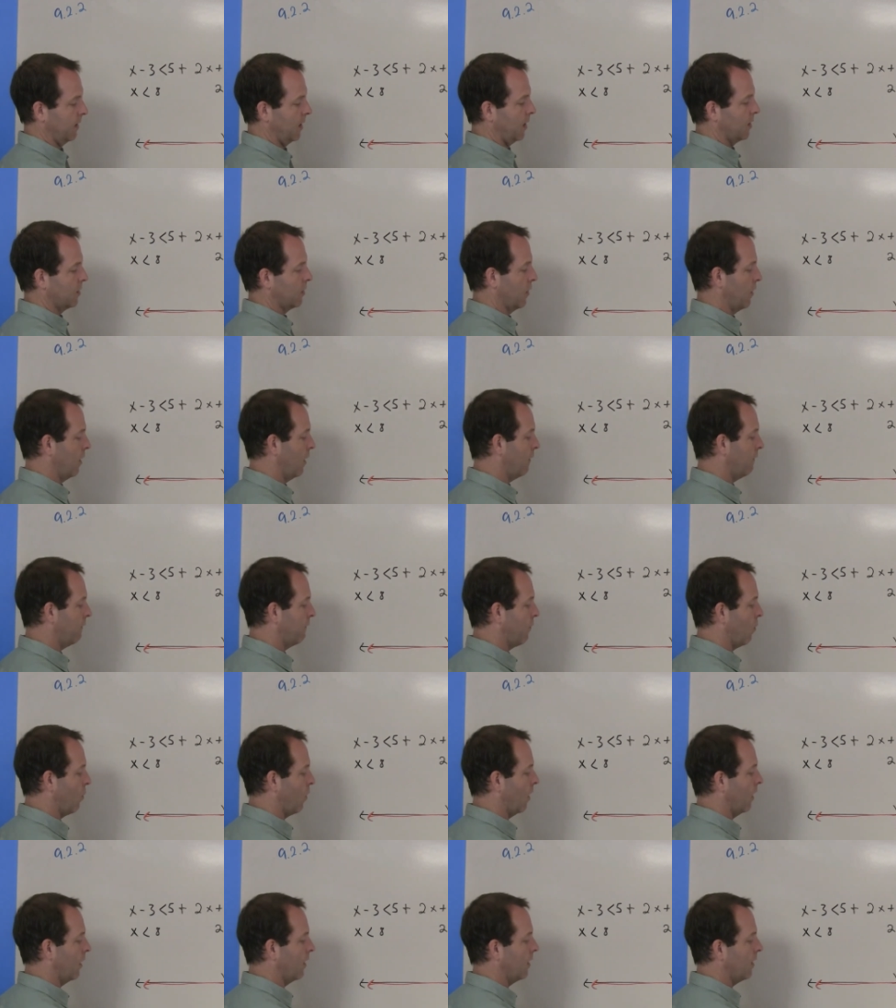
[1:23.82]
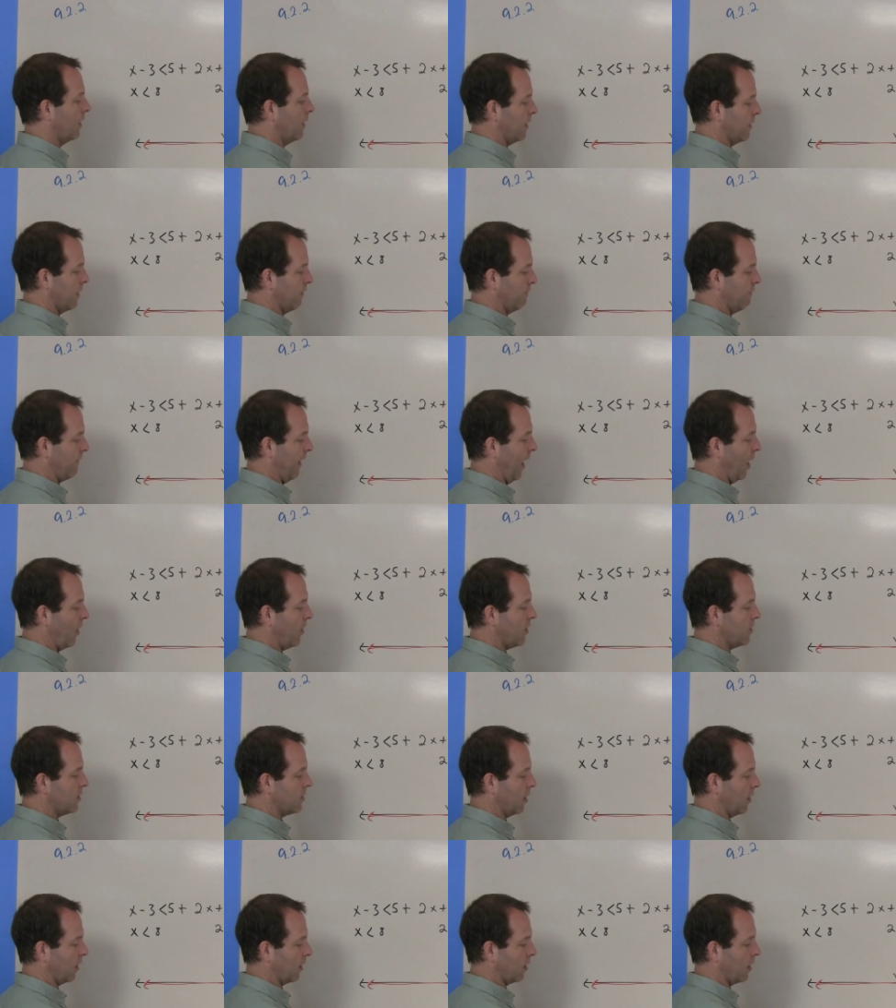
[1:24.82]
So therefore, the
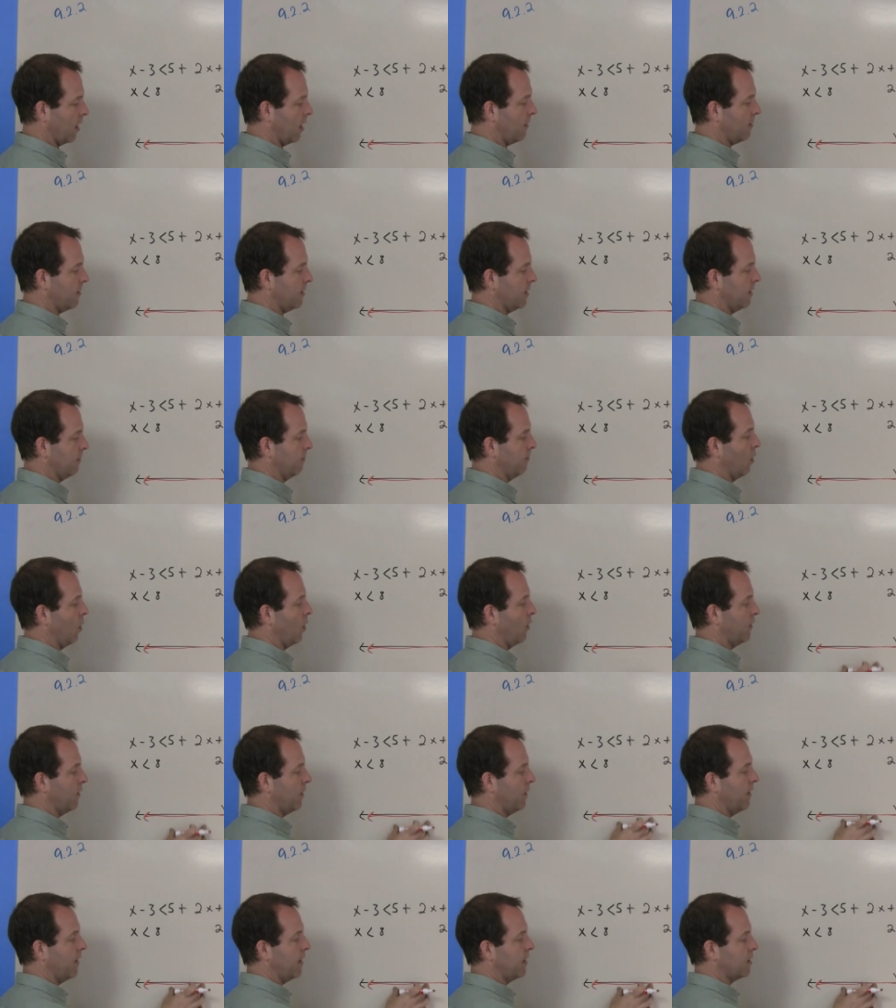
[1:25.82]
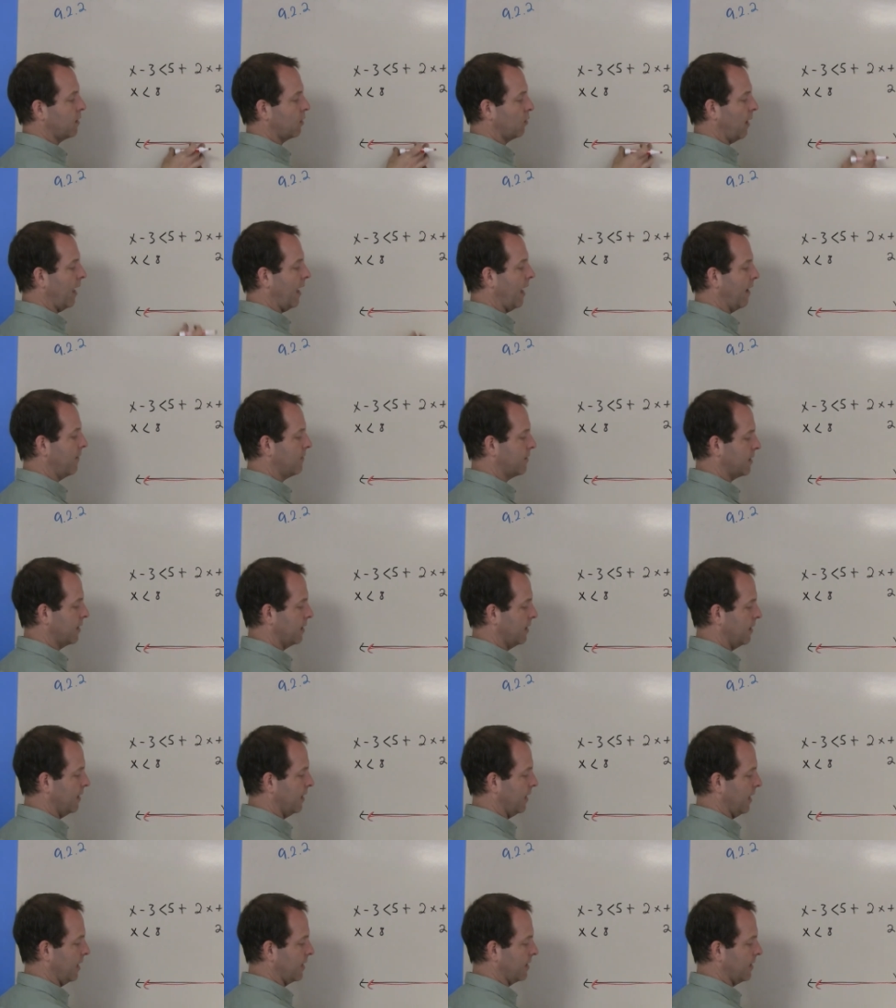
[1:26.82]
values that are common to both of these graphs
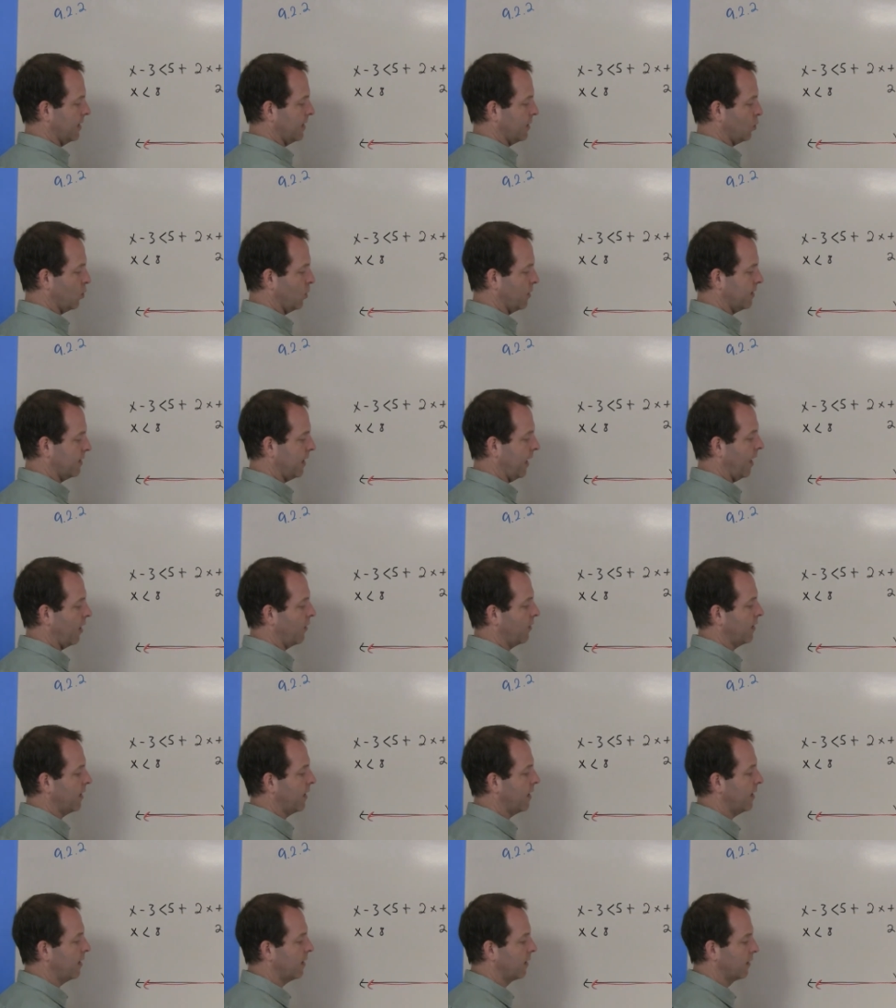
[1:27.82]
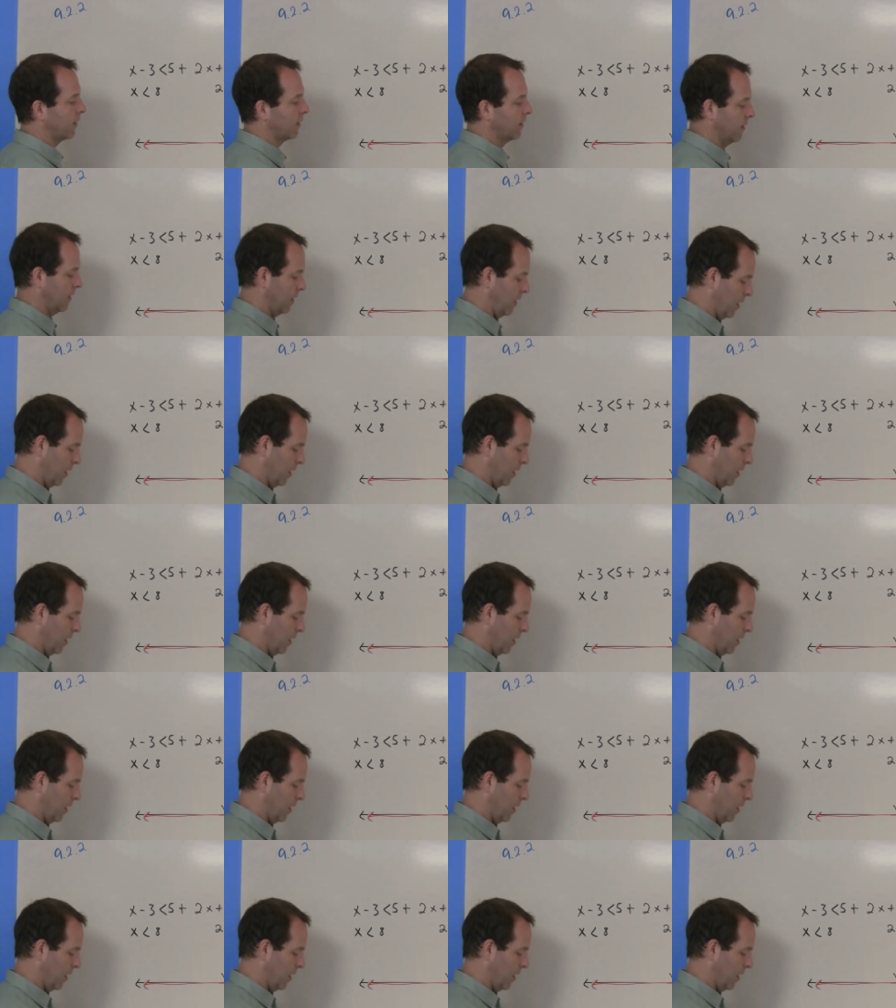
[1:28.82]
is this one down here.